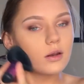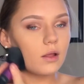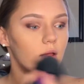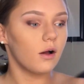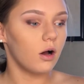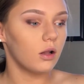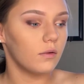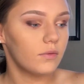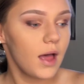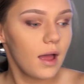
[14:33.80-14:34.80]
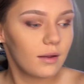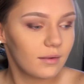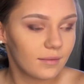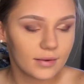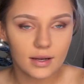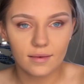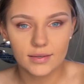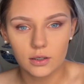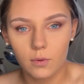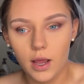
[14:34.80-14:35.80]
Now that all of that is
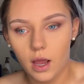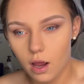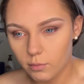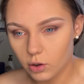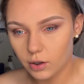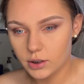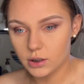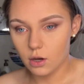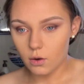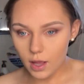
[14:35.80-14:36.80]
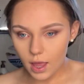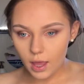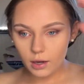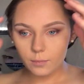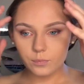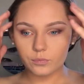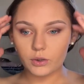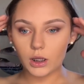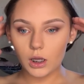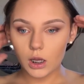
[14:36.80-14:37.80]
dusted away, I'm going to go ahead
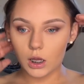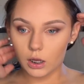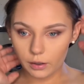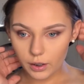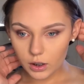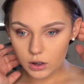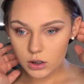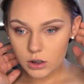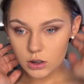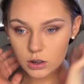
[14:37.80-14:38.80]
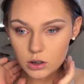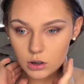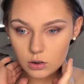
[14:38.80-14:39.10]
and